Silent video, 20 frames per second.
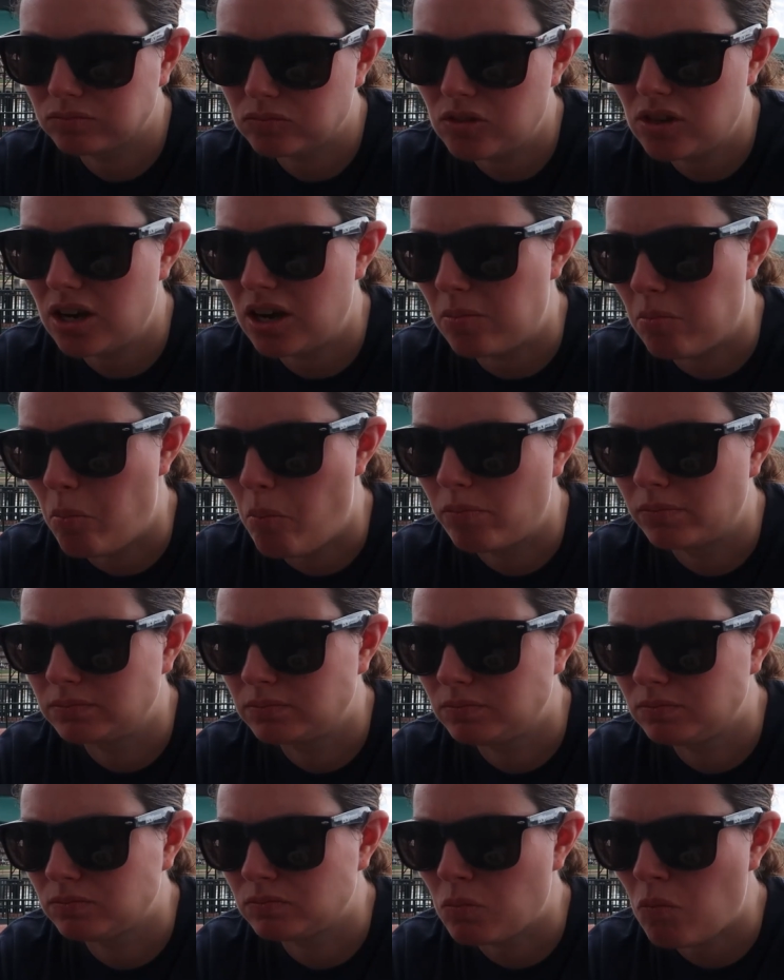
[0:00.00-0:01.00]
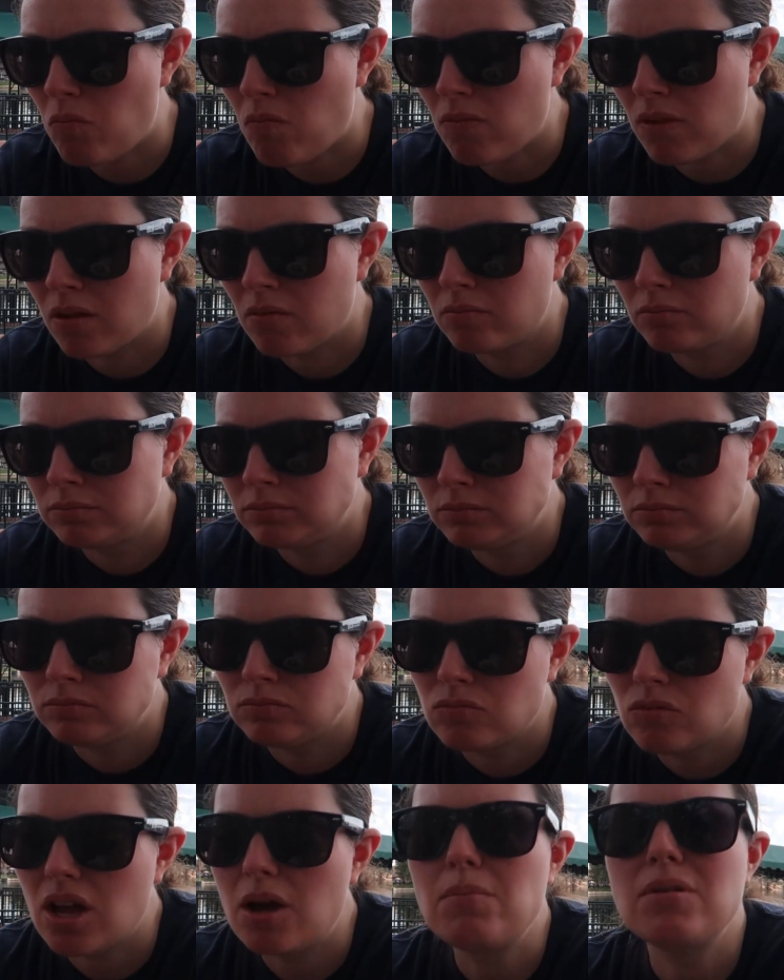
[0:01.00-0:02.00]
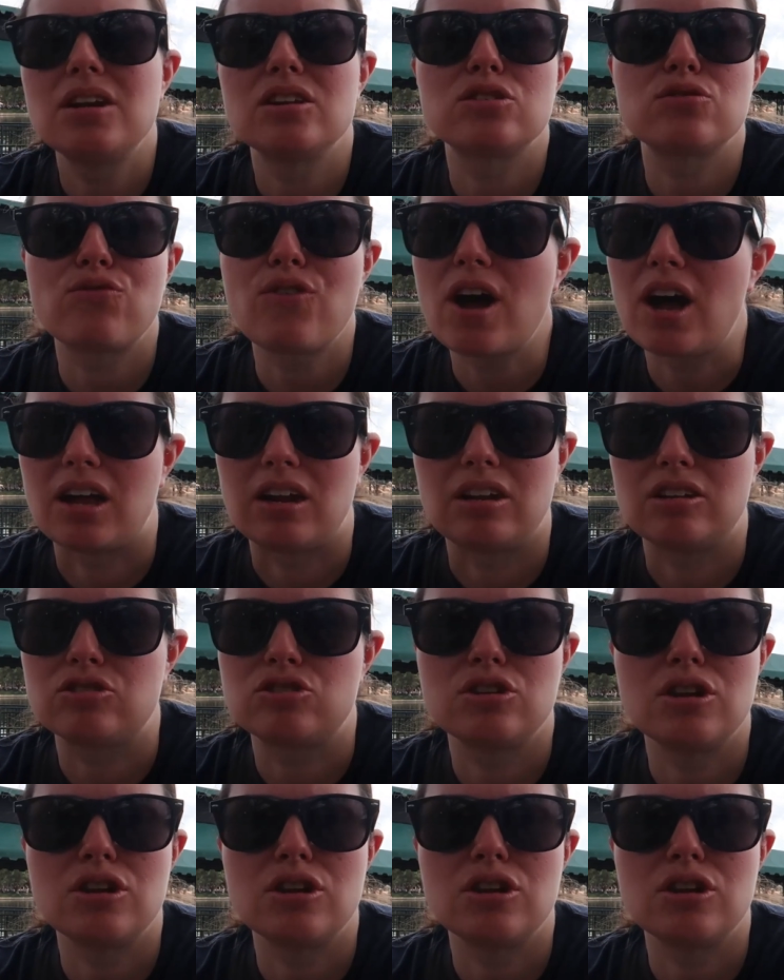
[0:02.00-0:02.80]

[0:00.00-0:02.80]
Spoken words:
Yeah. I mean, it's fine. It's